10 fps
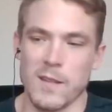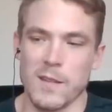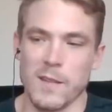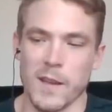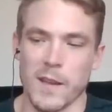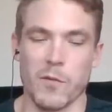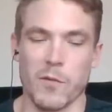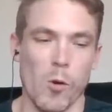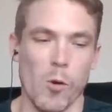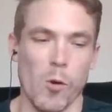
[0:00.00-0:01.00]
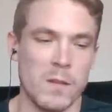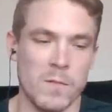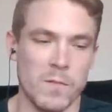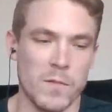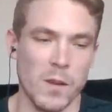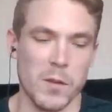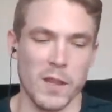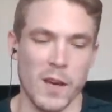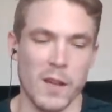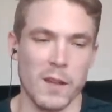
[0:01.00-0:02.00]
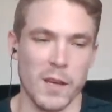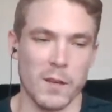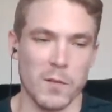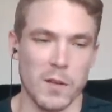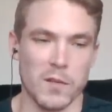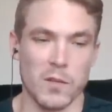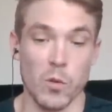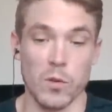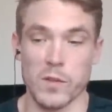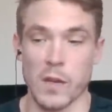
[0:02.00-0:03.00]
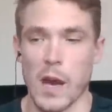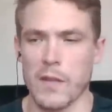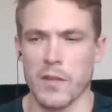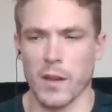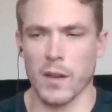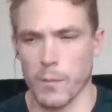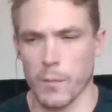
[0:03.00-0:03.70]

like for one, something that like is cool is that I think I'm like